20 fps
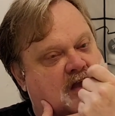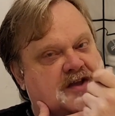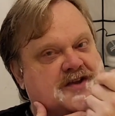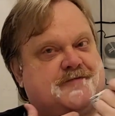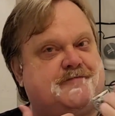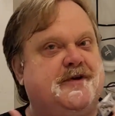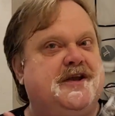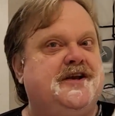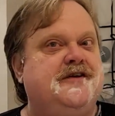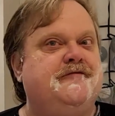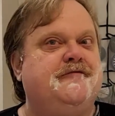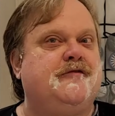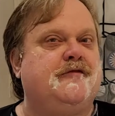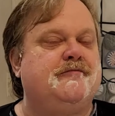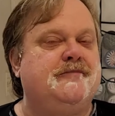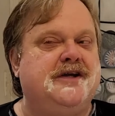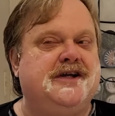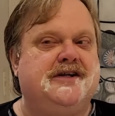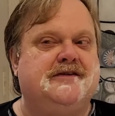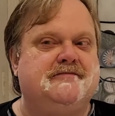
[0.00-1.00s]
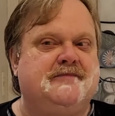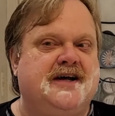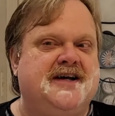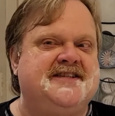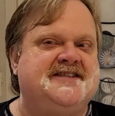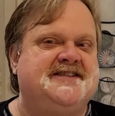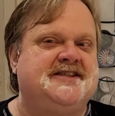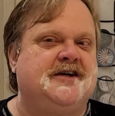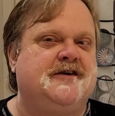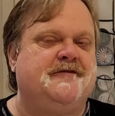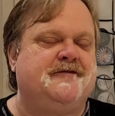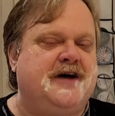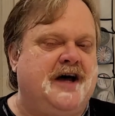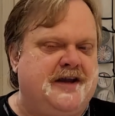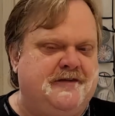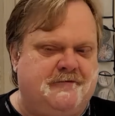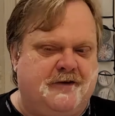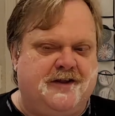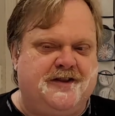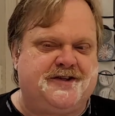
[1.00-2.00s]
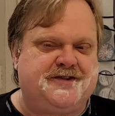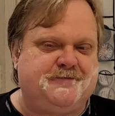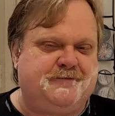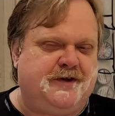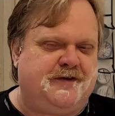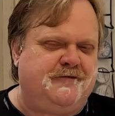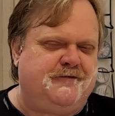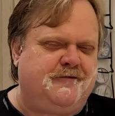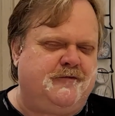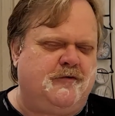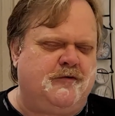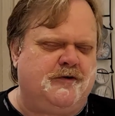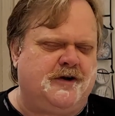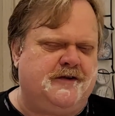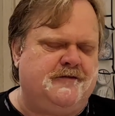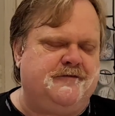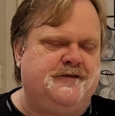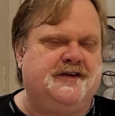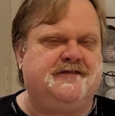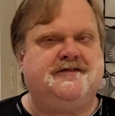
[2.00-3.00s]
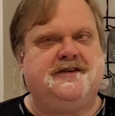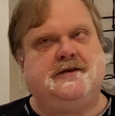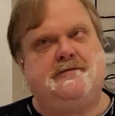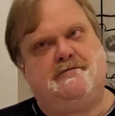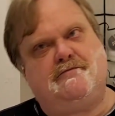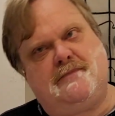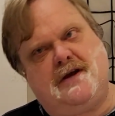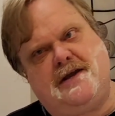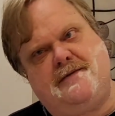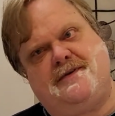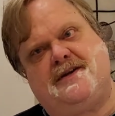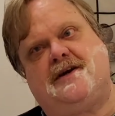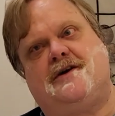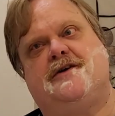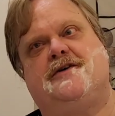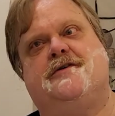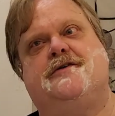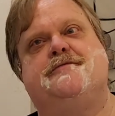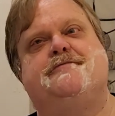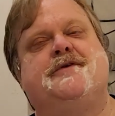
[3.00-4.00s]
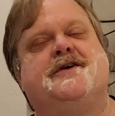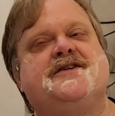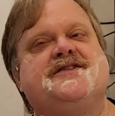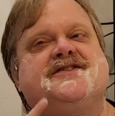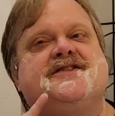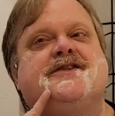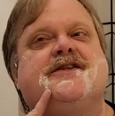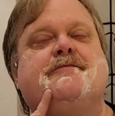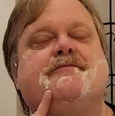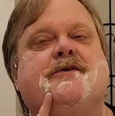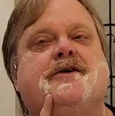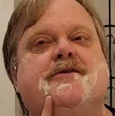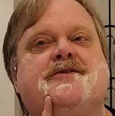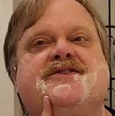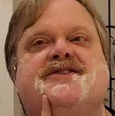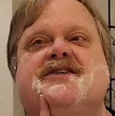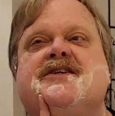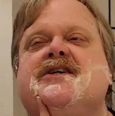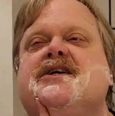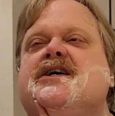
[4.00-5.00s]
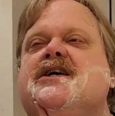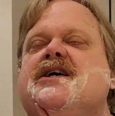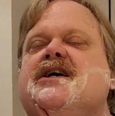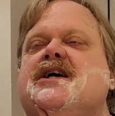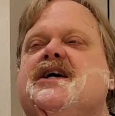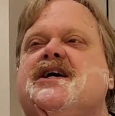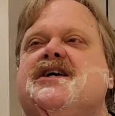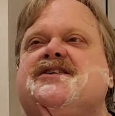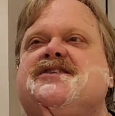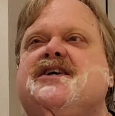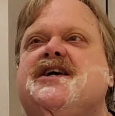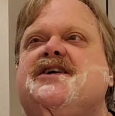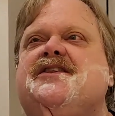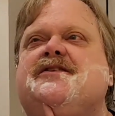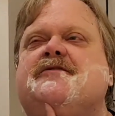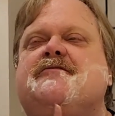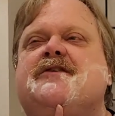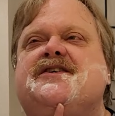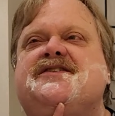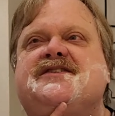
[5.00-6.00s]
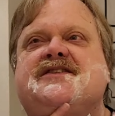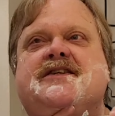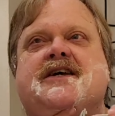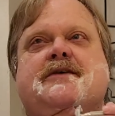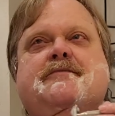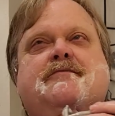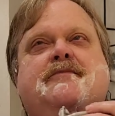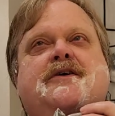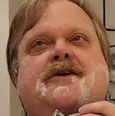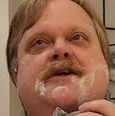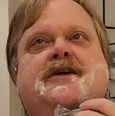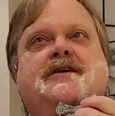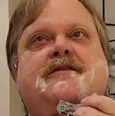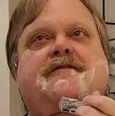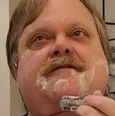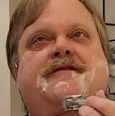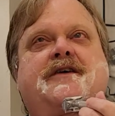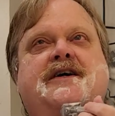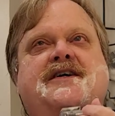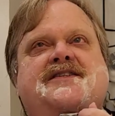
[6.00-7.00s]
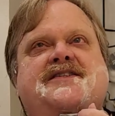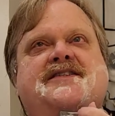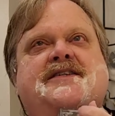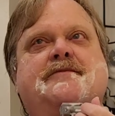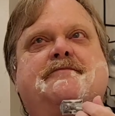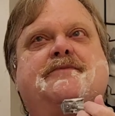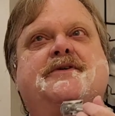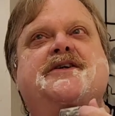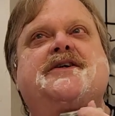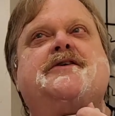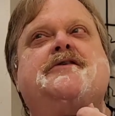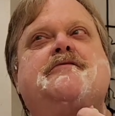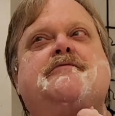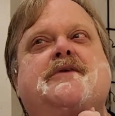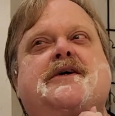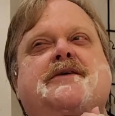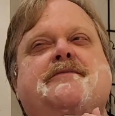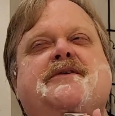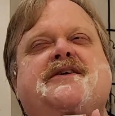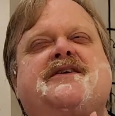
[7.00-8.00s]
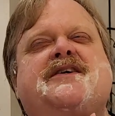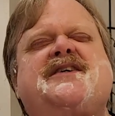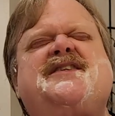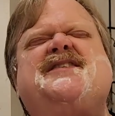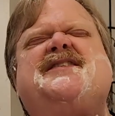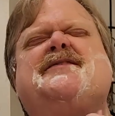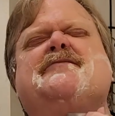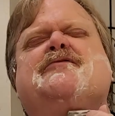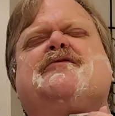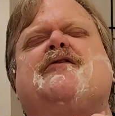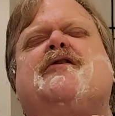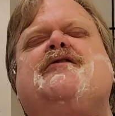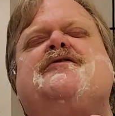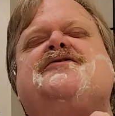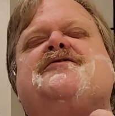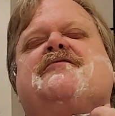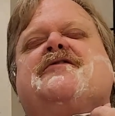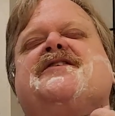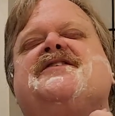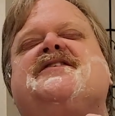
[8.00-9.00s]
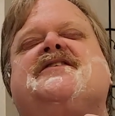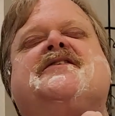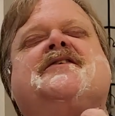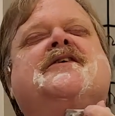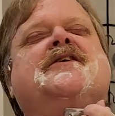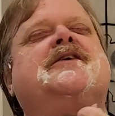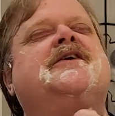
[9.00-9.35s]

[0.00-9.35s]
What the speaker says: Speaking for me and myself, I'd rather spend 40, 50, maybe $100 at the most, and take the rest of that money and find somebody who maybe needs some groceries.